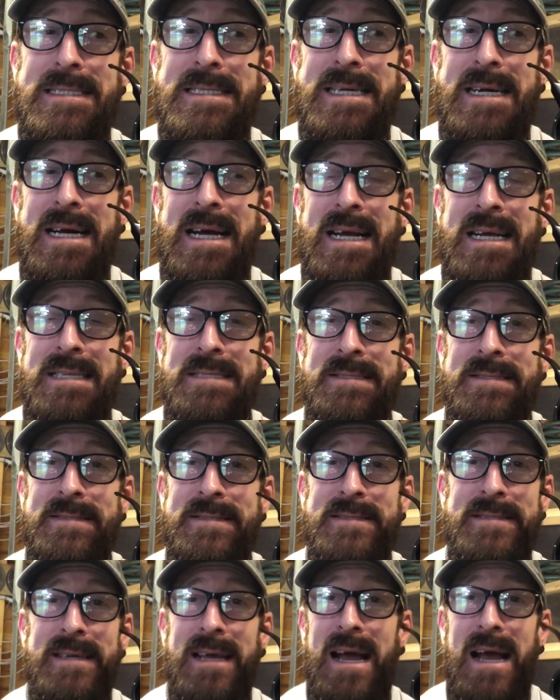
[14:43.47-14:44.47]

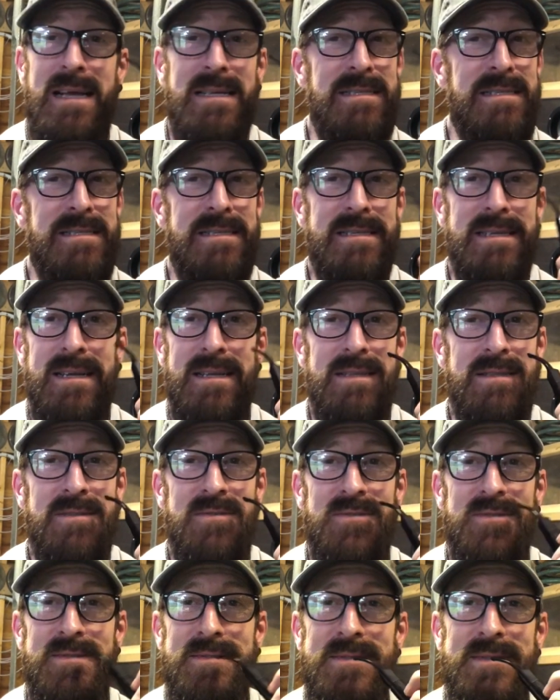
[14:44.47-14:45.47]
and ask,
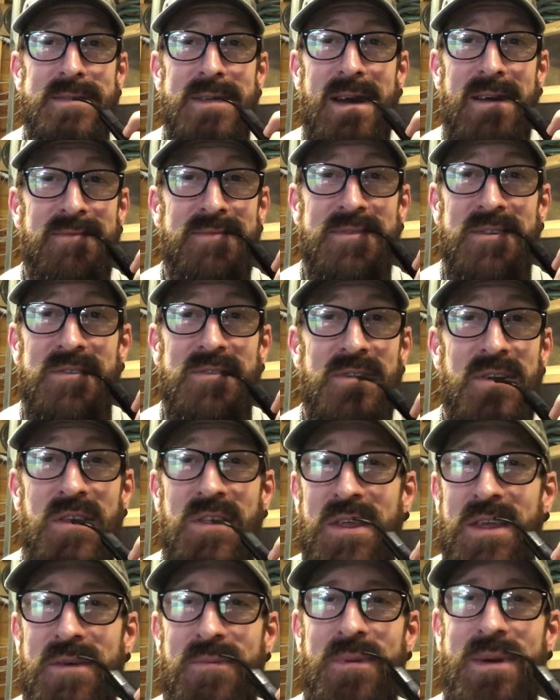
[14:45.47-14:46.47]
and I've done
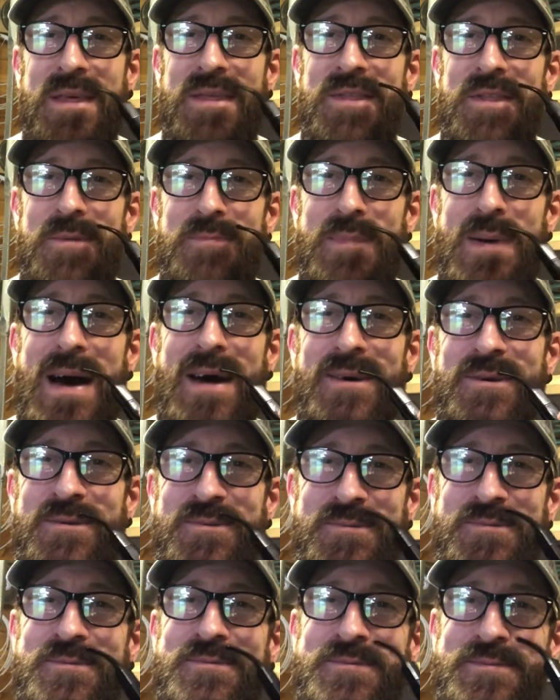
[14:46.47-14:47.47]
nothing with the
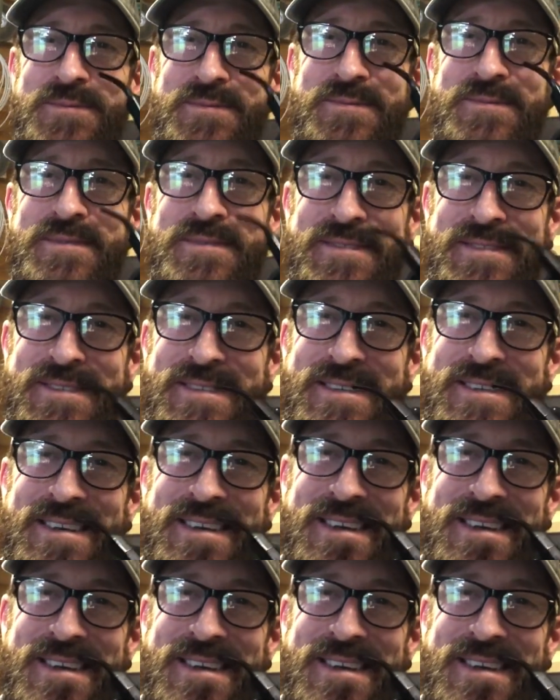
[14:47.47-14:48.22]
boat.